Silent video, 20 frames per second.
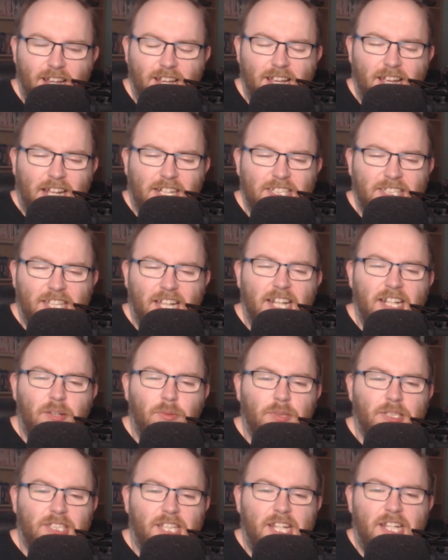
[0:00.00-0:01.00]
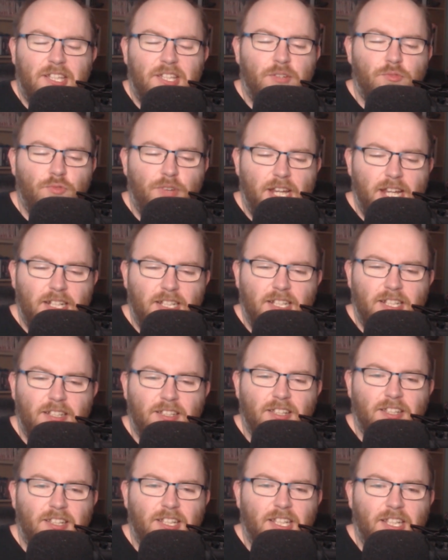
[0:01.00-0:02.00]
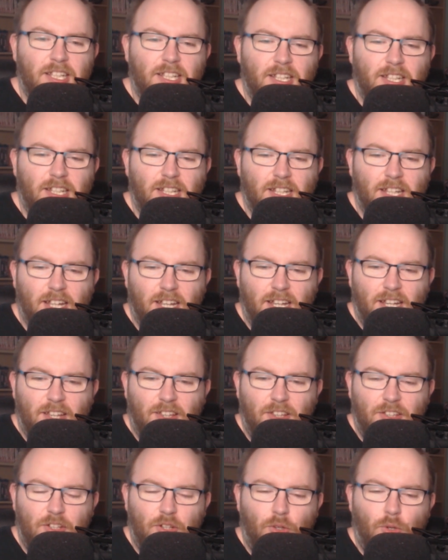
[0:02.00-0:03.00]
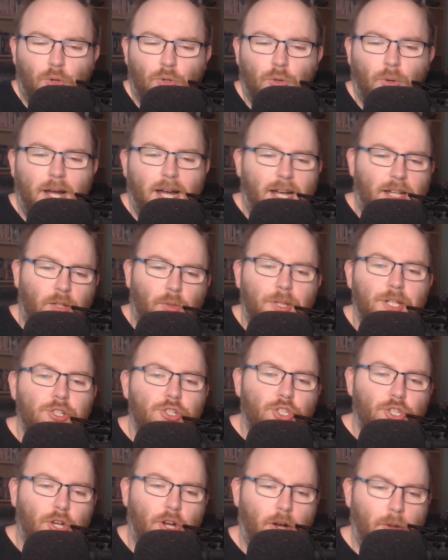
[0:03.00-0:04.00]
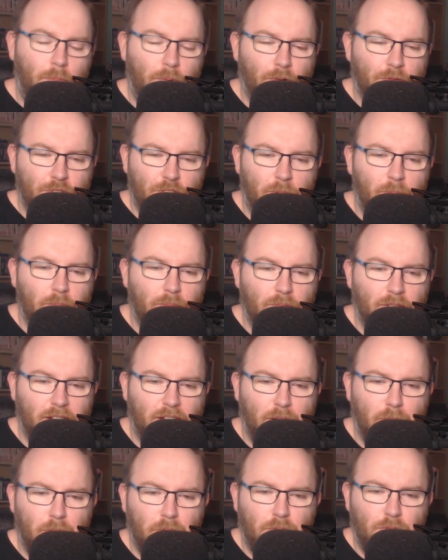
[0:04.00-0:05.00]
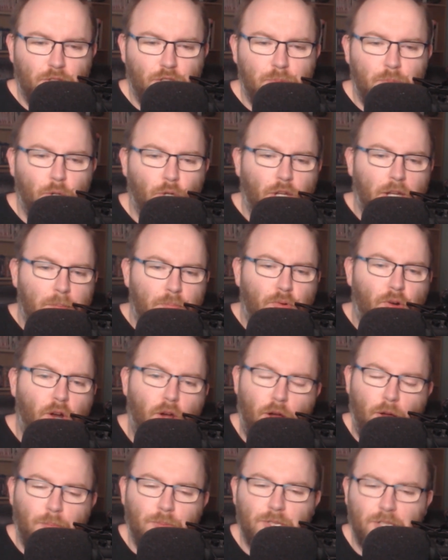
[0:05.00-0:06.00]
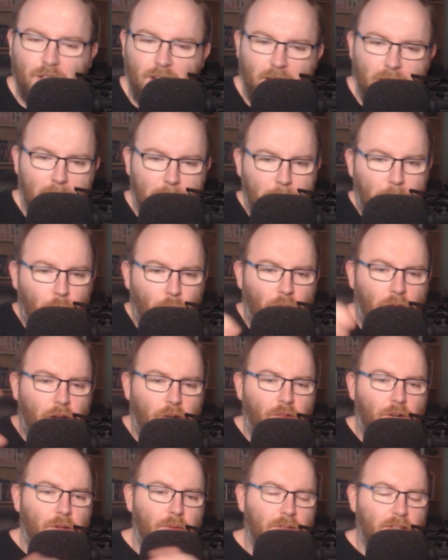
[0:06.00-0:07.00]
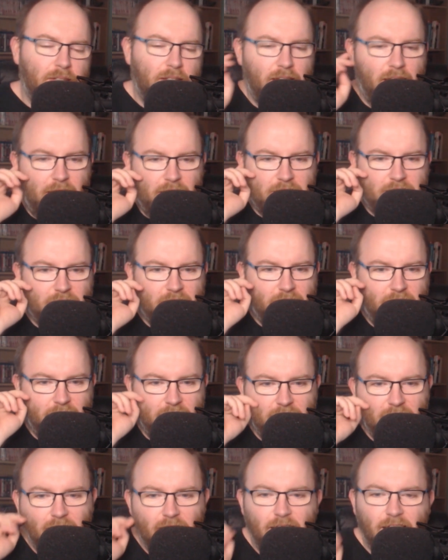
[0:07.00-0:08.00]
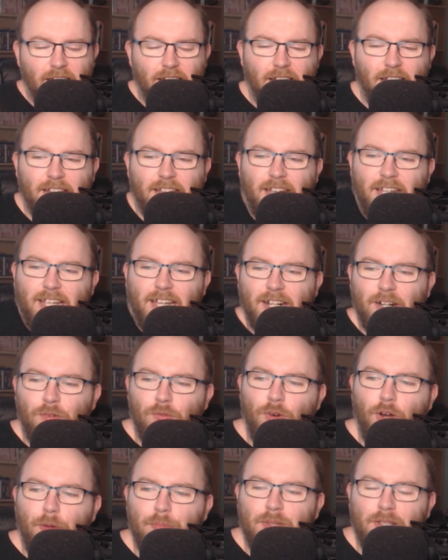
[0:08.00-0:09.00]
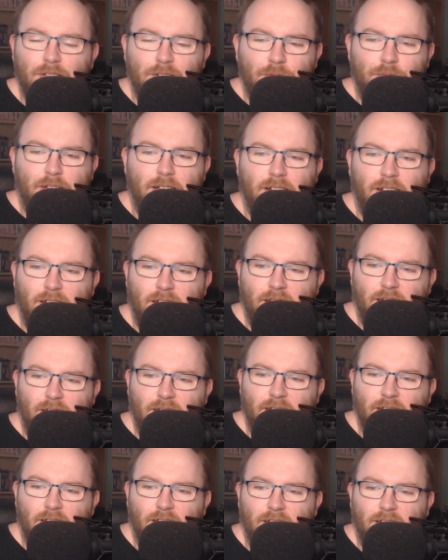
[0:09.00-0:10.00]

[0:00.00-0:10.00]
Instead, it was like they raided the like the local Halloween shop of some like spooky props and put it around the desk, and it it kind of robbed it of any